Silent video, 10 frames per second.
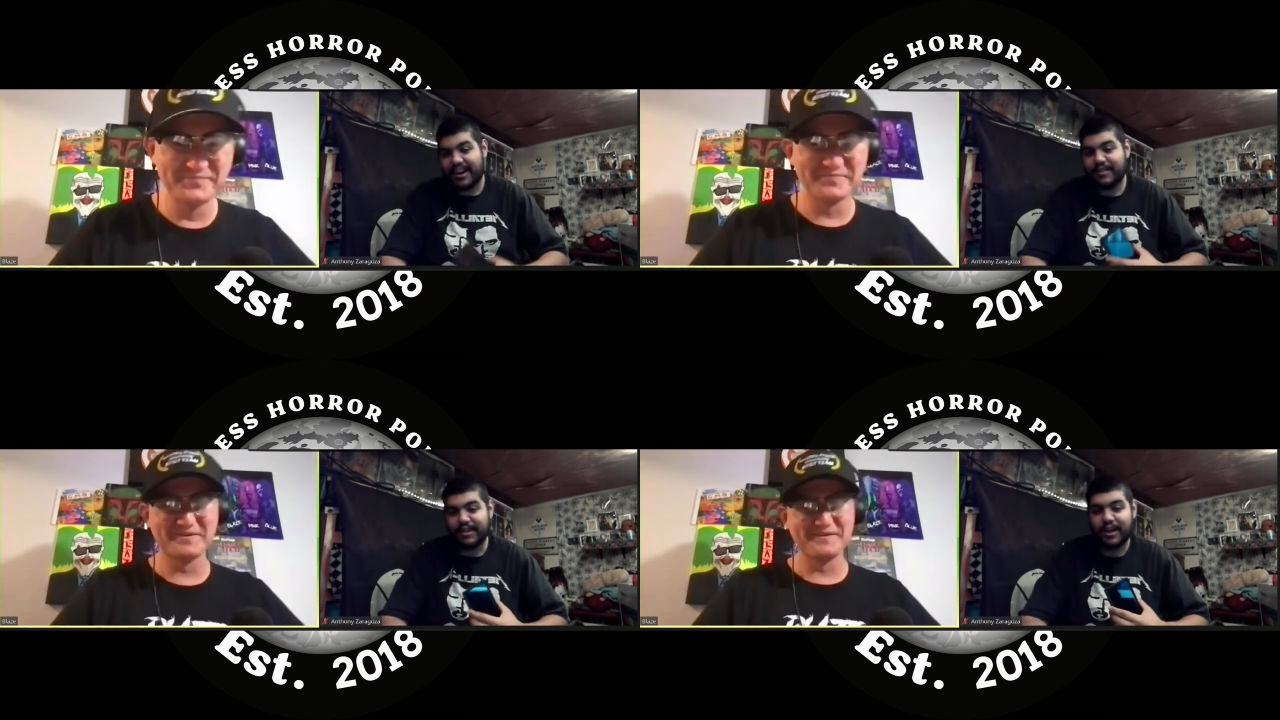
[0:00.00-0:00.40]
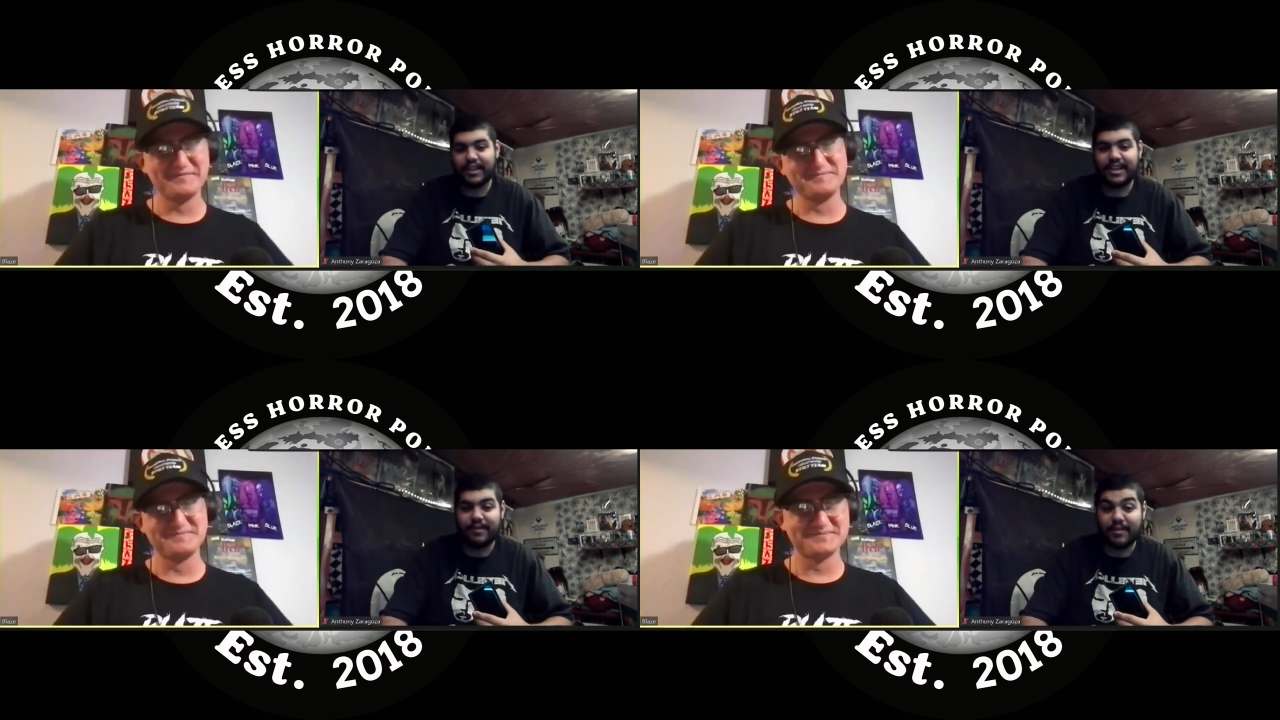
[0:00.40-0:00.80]
Speaker 1: You're not
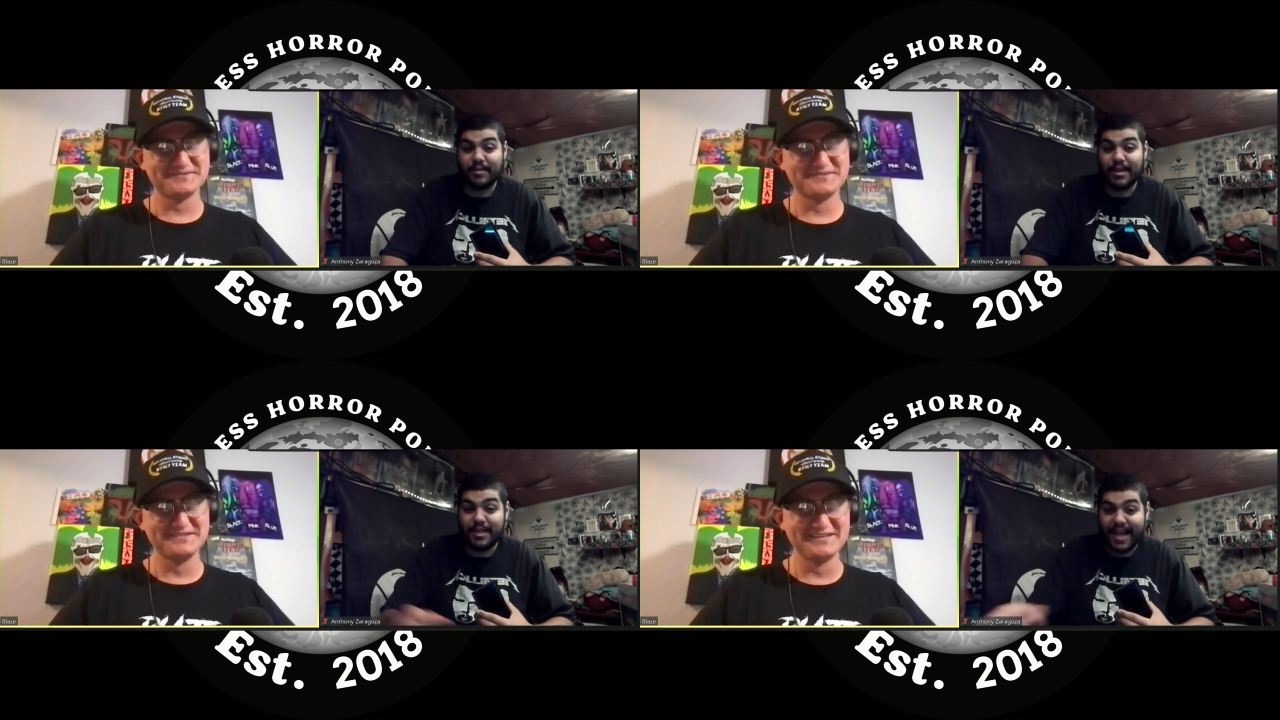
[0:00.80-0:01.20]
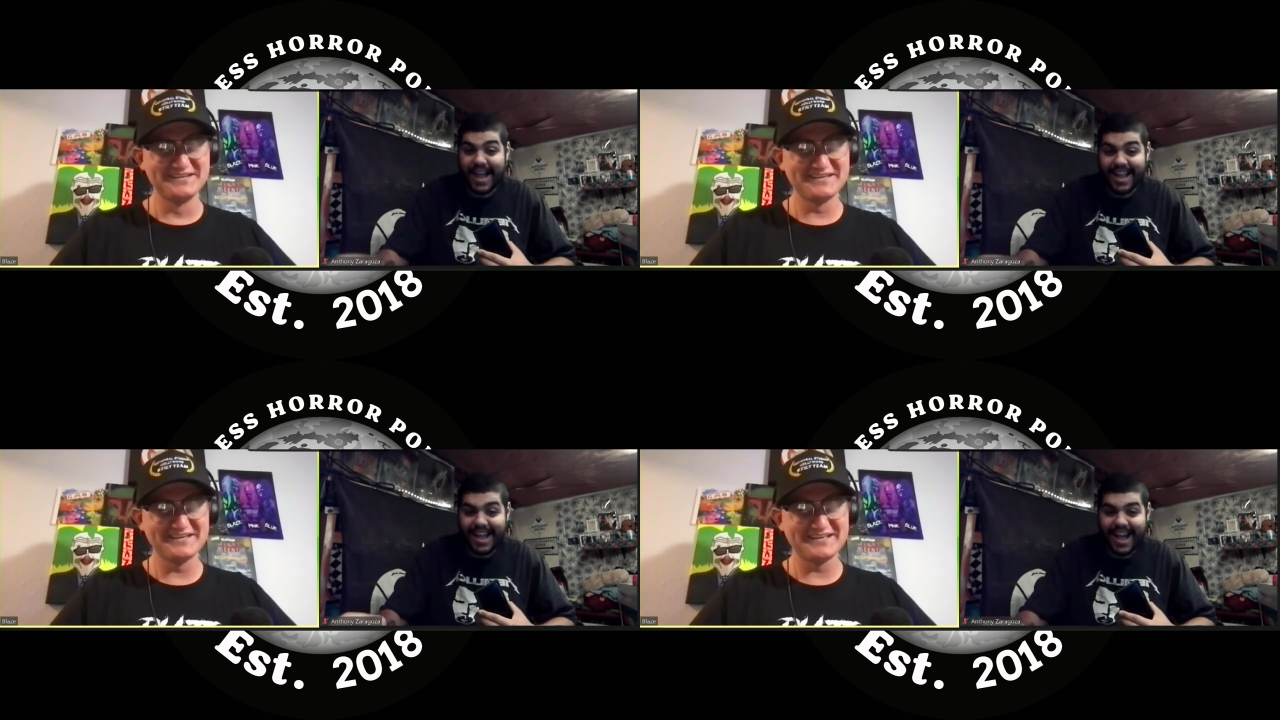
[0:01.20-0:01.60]
even ugly enough to be
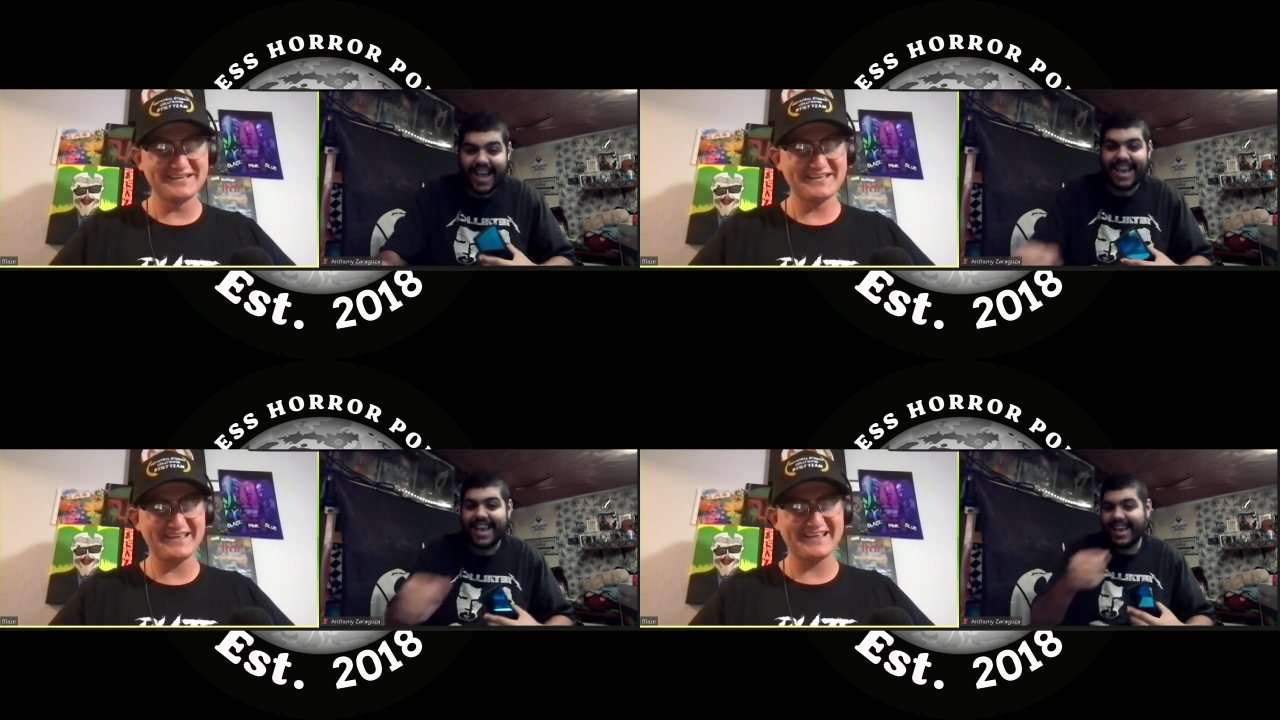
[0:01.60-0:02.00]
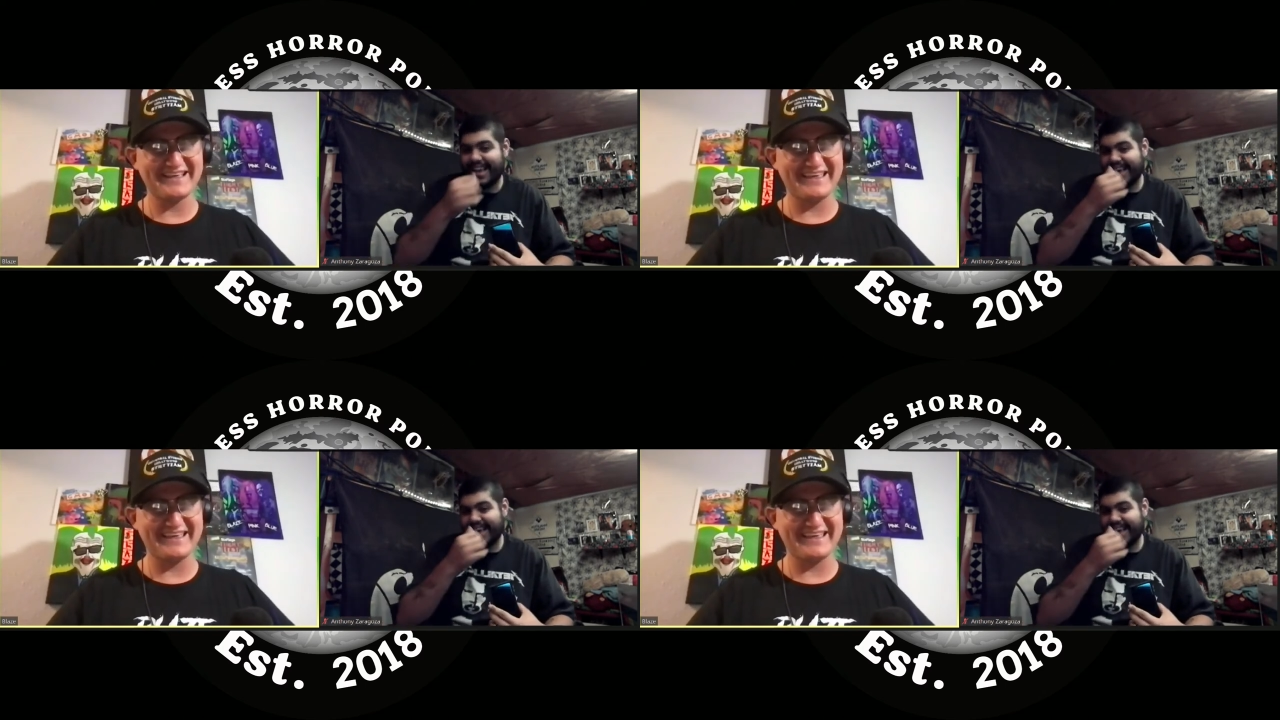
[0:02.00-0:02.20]
that guy."